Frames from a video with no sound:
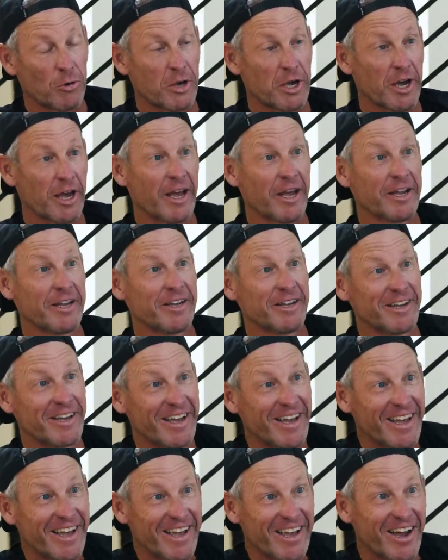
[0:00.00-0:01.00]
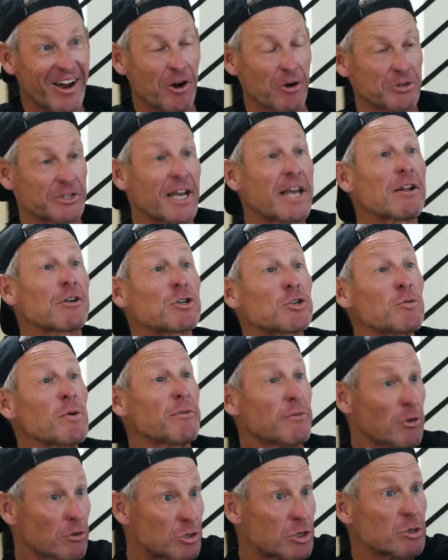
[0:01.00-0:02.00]
okay. My daughter Taylor says,
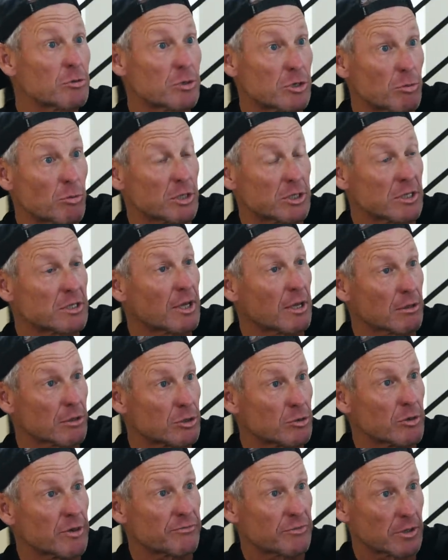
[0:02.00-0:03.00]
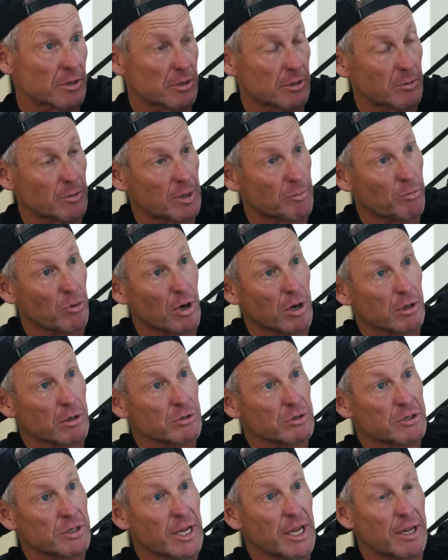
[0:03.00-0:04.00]
Swift. No, she, she, went to Taylor Swift at, at
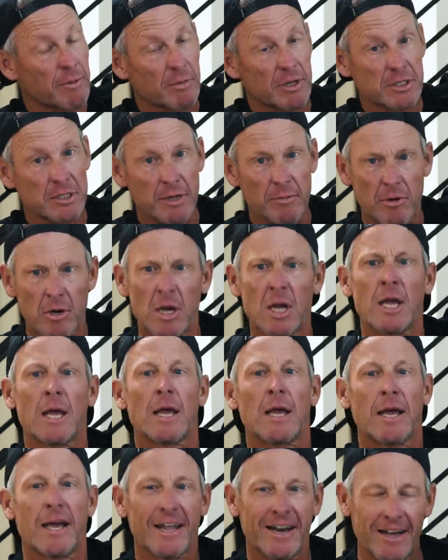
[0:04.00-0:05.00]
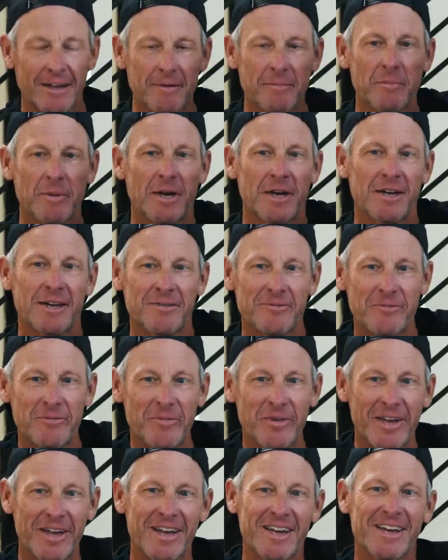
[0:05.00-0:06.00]
Broncos Stadium last summer. And I,
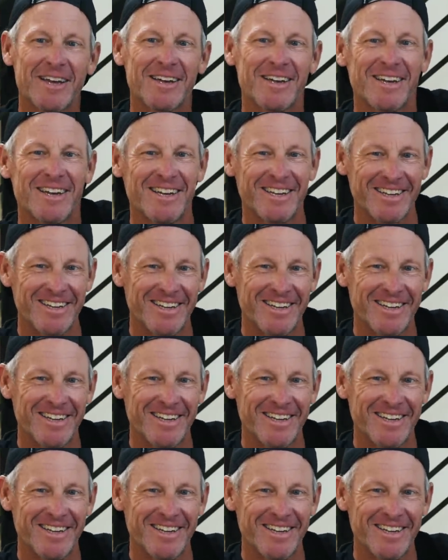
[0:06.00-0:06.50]
uh, uh,